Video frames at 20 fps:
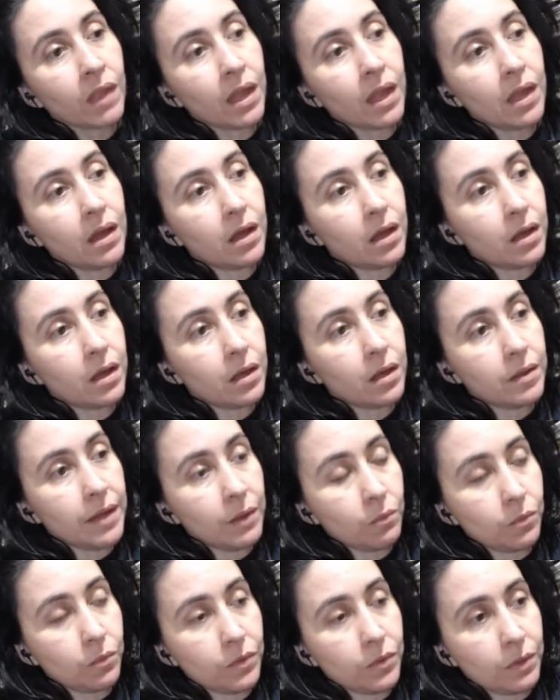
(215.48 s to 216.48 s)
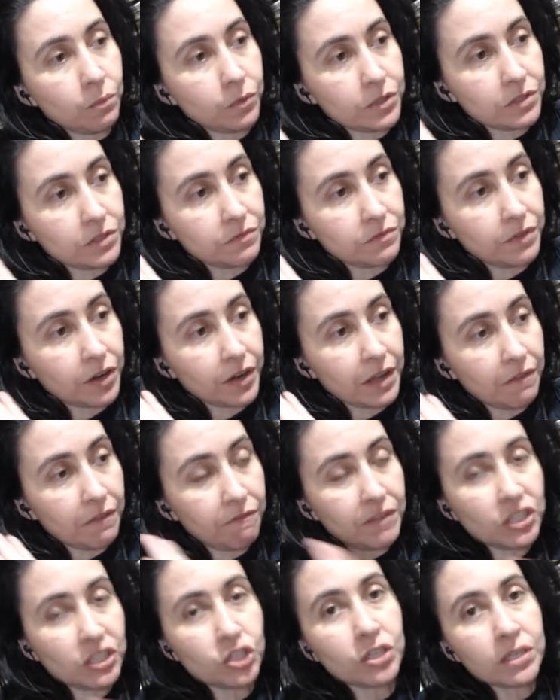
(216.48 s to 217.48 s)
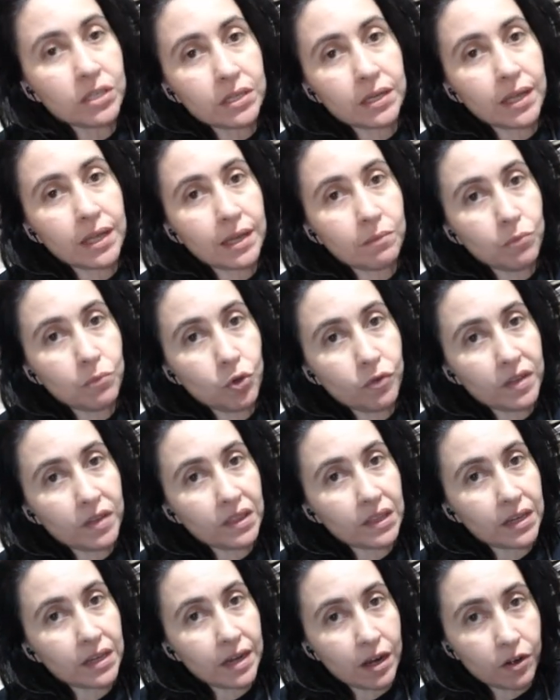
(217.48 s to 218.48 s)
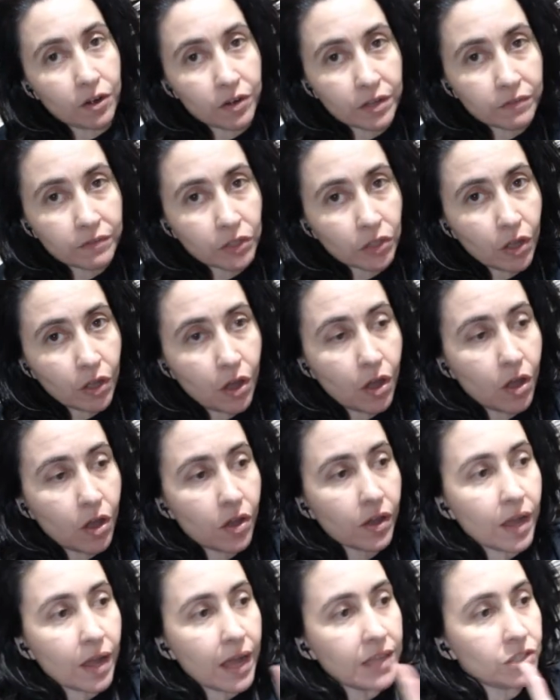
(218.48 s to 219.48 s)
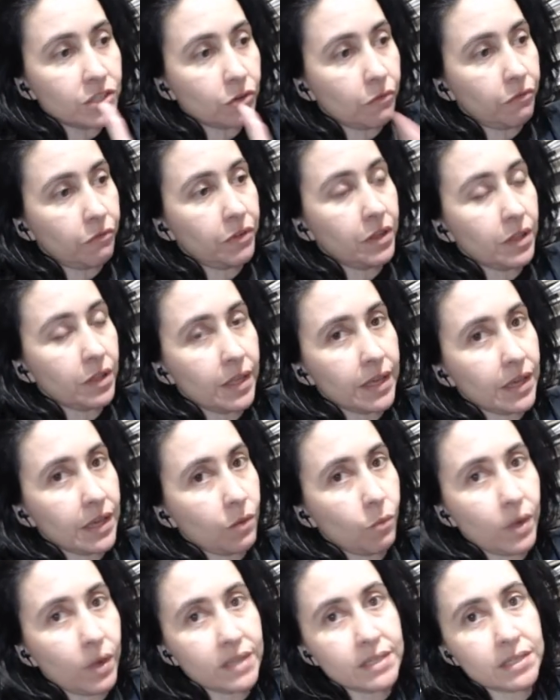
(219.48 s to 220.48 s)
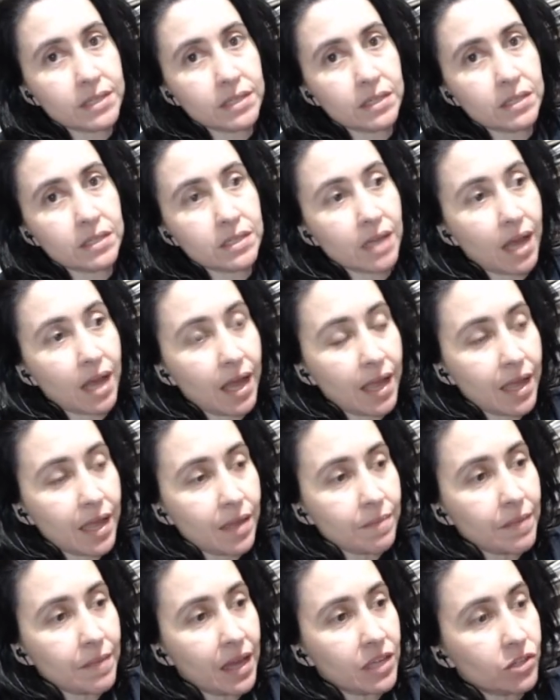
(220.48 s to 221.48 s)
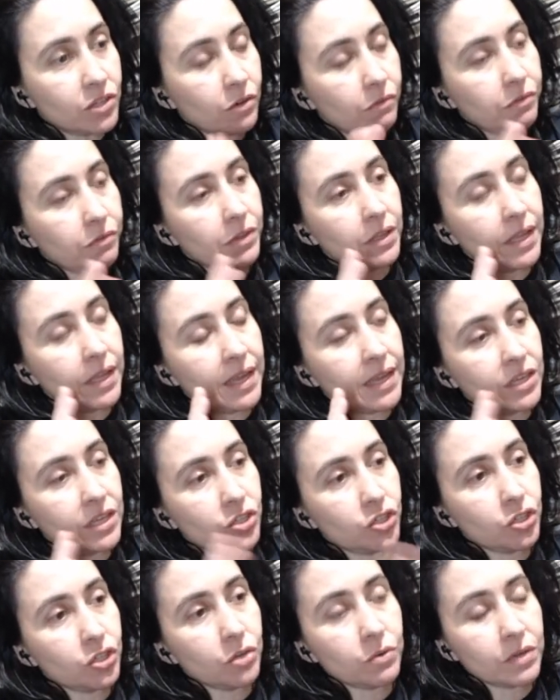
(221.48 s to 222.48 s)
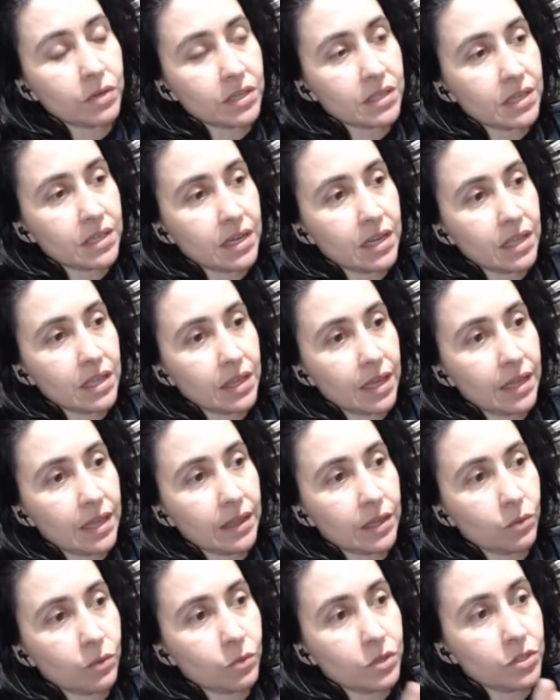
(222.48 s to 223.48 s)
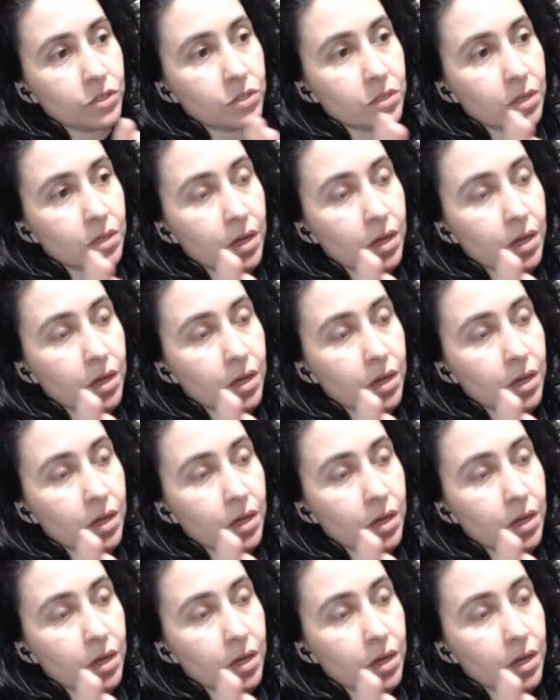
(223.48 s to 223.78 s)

It was very efficient in moving the narrative along. I don't feel like it wasted time. I don't feel like it showed us anything that was